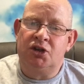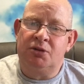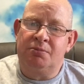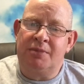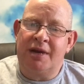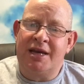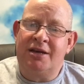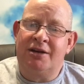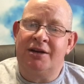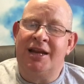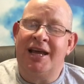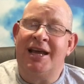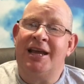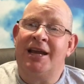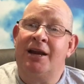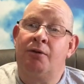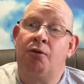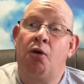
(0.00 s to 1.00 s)
Jamaican
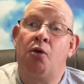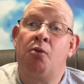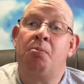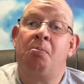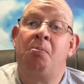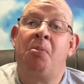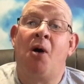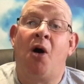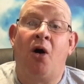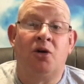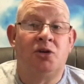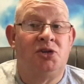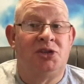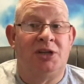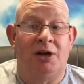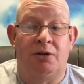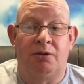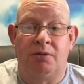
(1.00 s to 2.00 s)
8-year-old pot
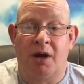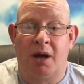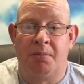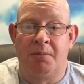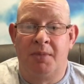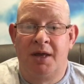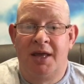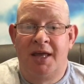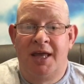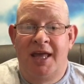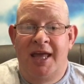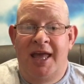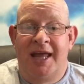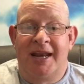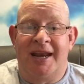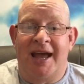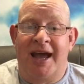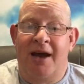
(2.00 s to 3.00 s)
still rum.
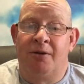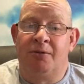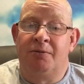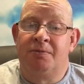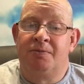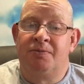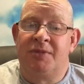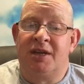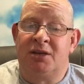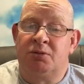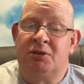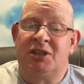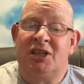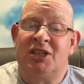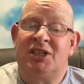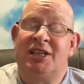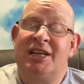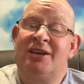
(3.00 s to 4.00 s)
Now, this was
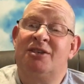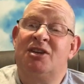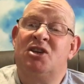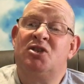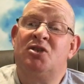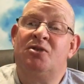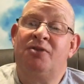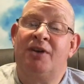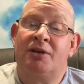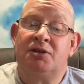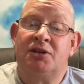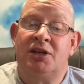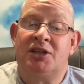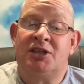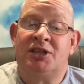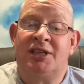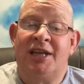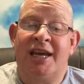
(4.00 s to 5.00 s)
distilled in
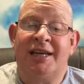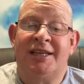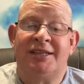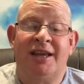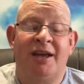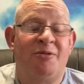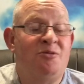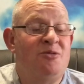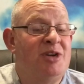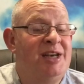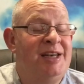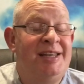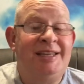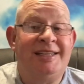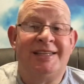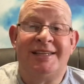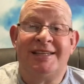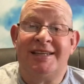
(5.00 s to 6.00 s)
2006 and
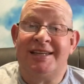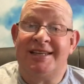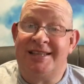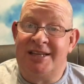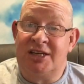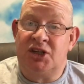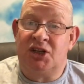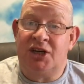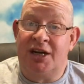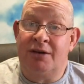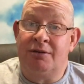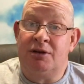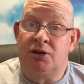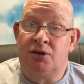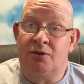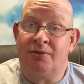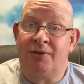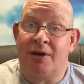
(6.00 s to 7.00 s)
released this year
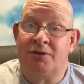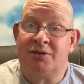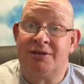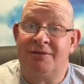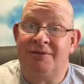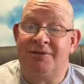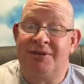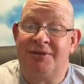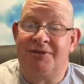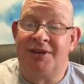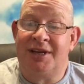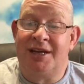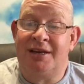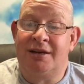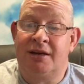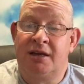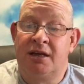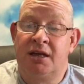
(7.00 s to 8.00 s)
in
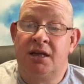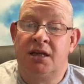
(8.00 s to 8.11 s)
2015.